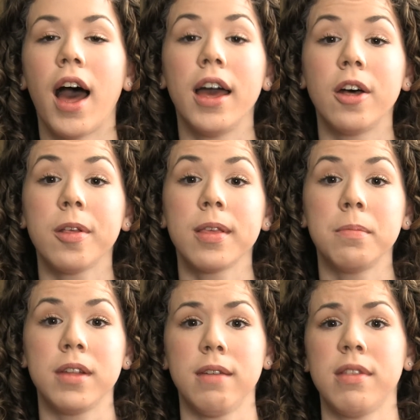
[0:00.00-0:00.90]
I also
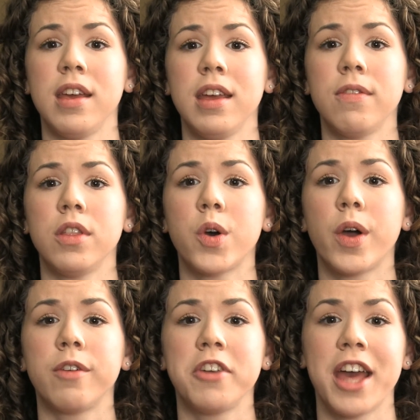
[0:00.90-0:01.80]
believe that even though
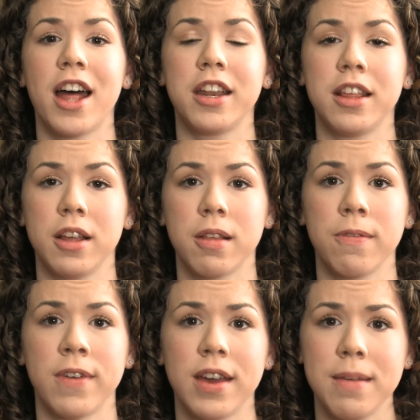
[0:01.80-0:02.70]
our reality looks
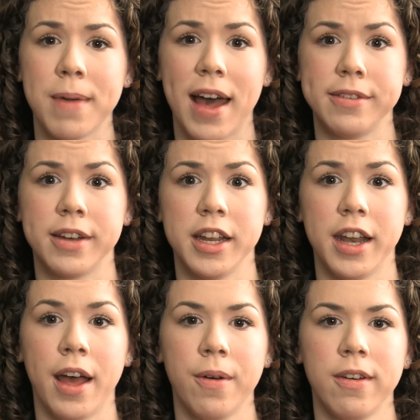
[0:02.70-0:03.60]
very bad right
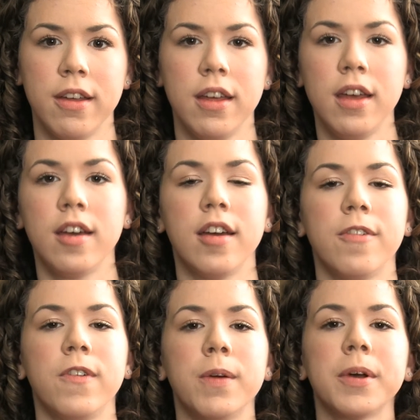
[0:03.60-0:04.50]
now,
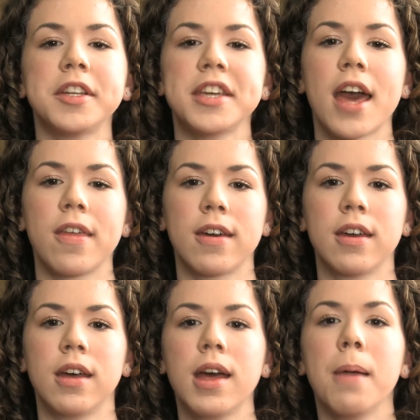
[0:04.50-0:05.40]
if we work together,
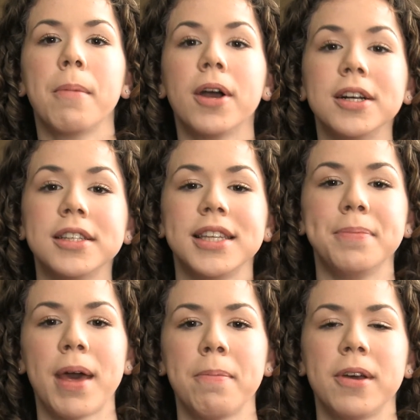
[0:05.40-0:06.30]

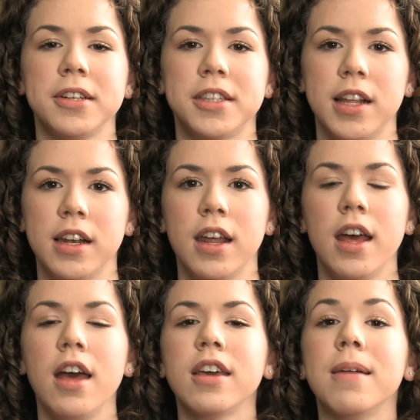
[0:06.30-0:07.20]
person by person,
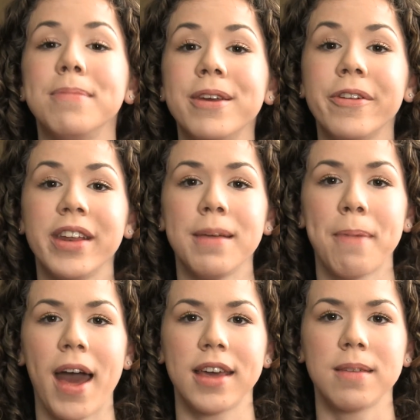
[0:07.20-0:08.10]
community
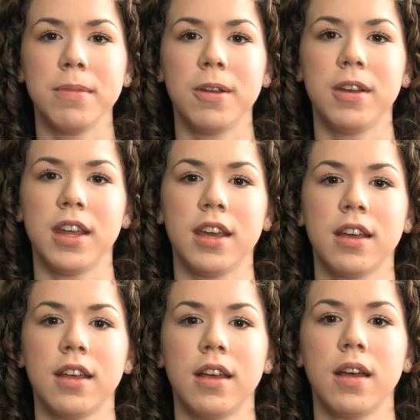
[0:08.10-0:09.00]
by community,
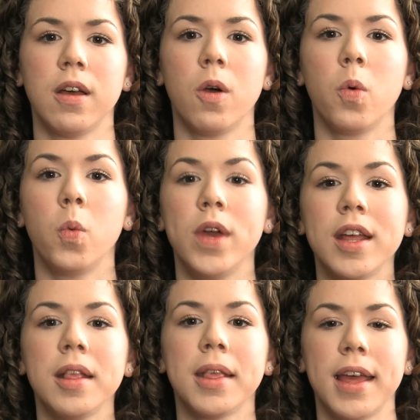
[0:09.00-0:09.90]
we
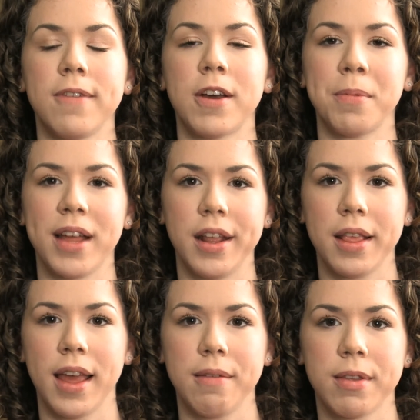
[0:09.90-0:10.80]
can save our
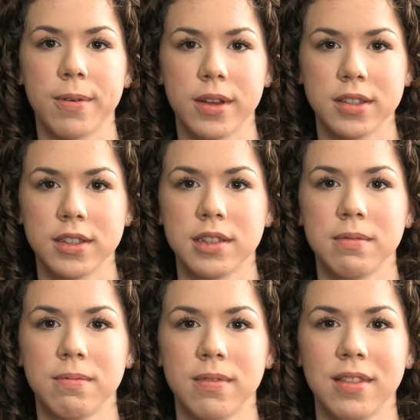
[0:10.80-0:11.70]
planet's life source.
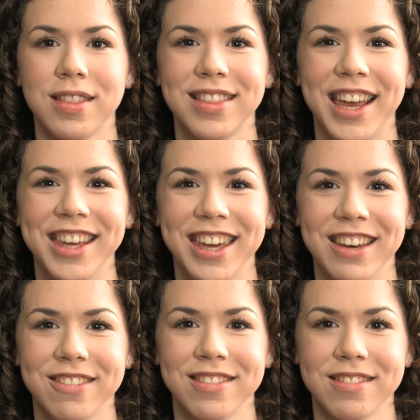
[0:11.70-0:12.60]
Thank you.